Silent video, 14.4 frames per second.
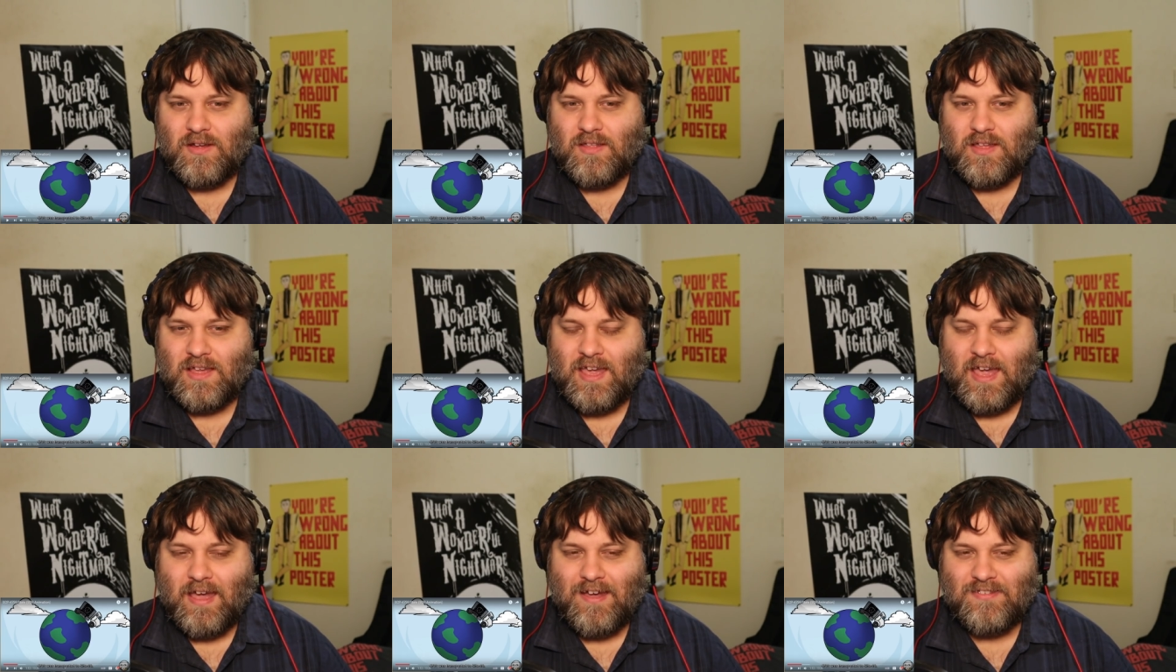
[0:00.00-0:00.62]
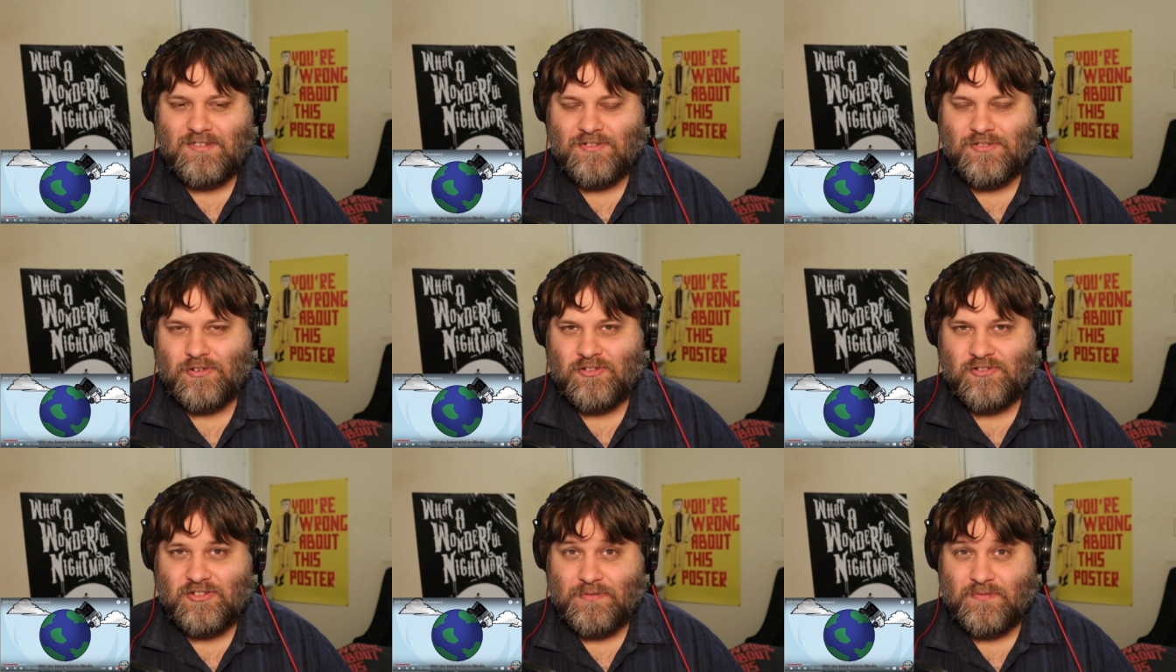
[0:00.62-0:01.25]
The Chaos
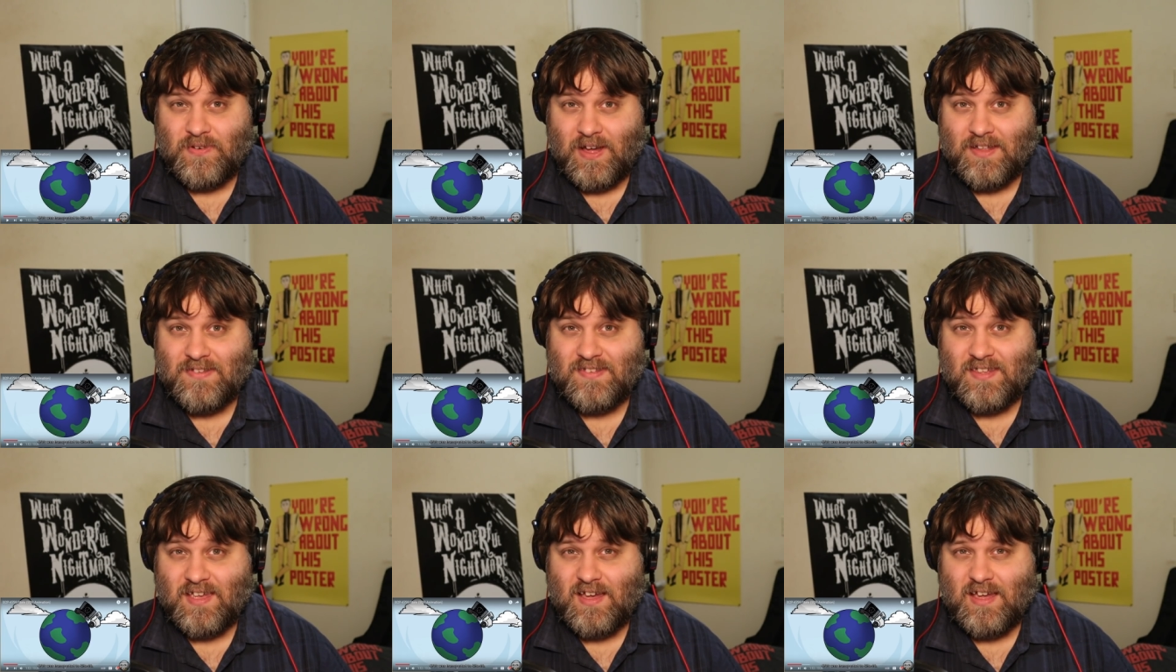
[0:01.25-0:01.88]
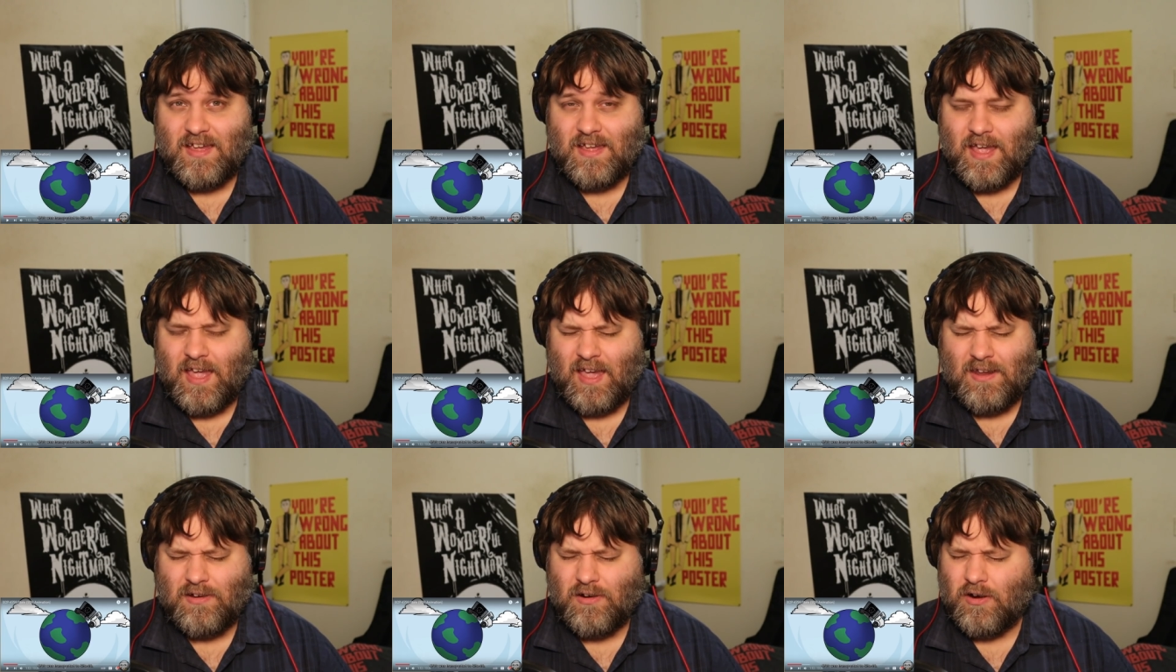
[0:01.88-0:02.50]
Insurgency finds the guy
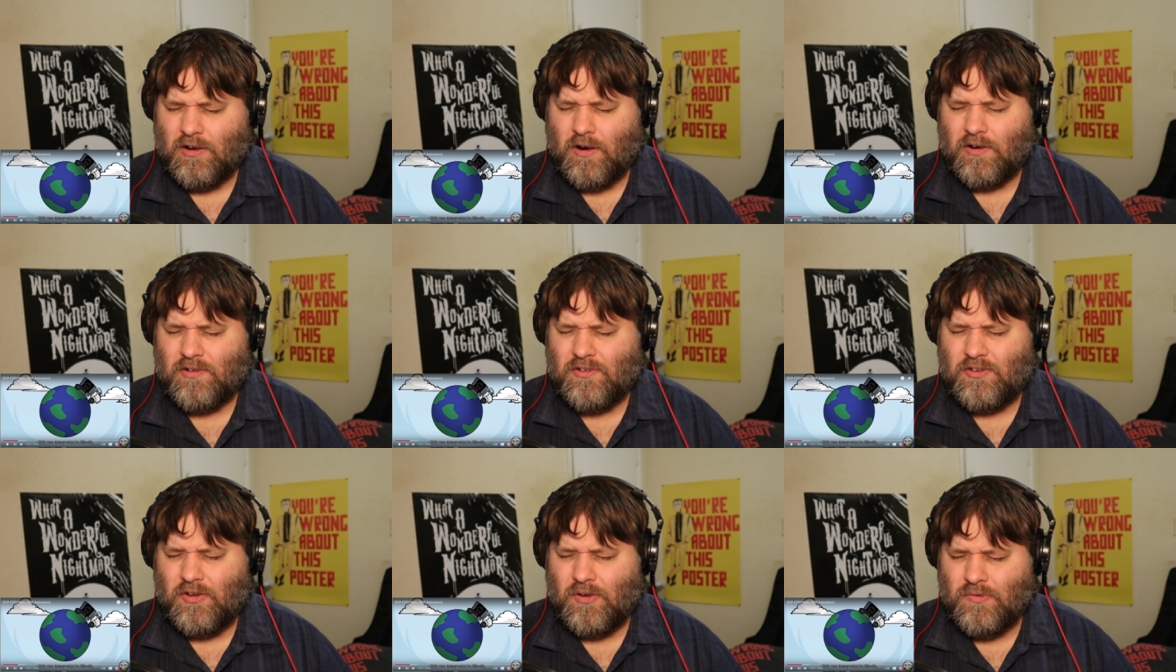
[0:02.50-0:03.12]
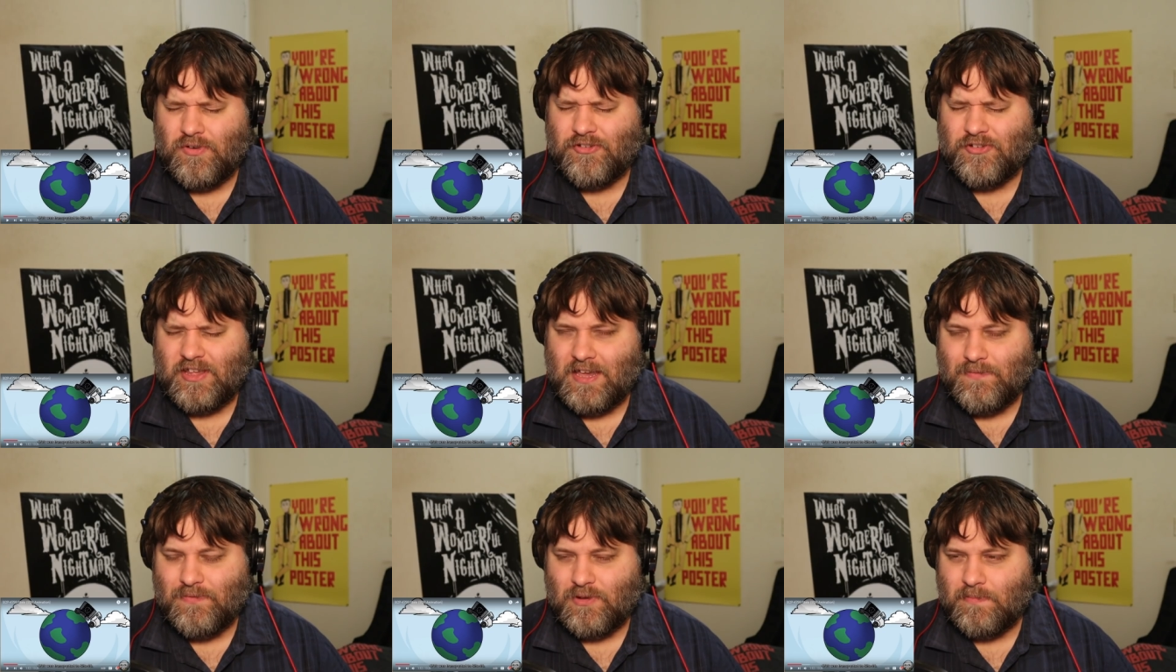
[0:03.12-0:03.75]
and are cartoonishly
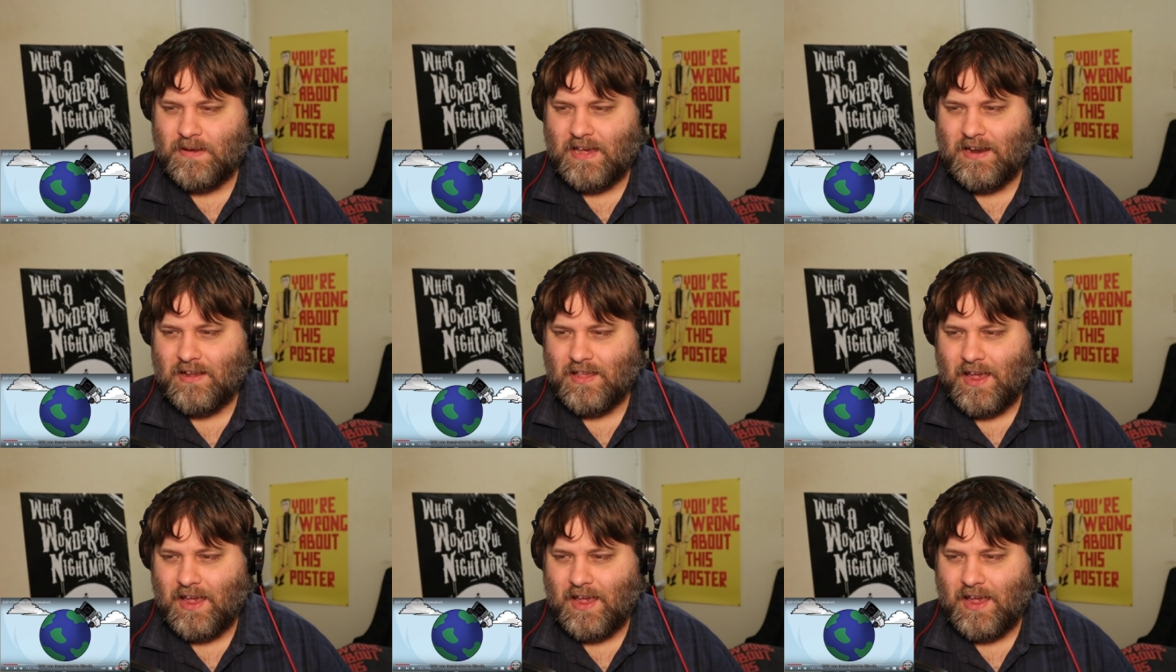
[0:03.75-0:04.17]
evil about it.